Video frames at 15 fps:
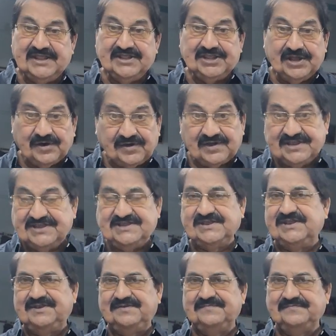in the
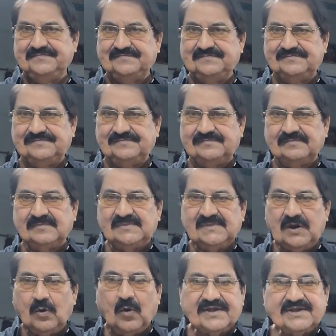origin.
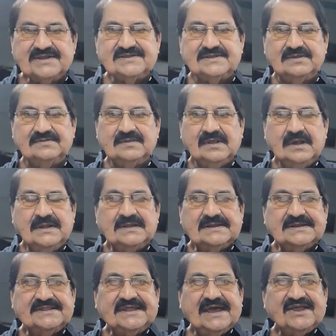What is
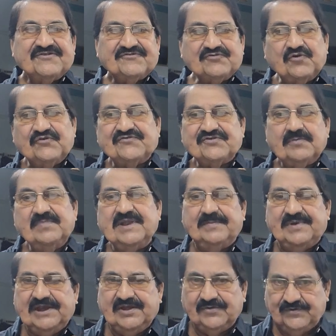their source of
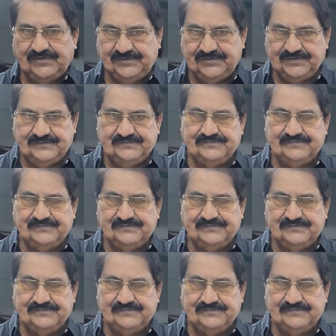livelihood?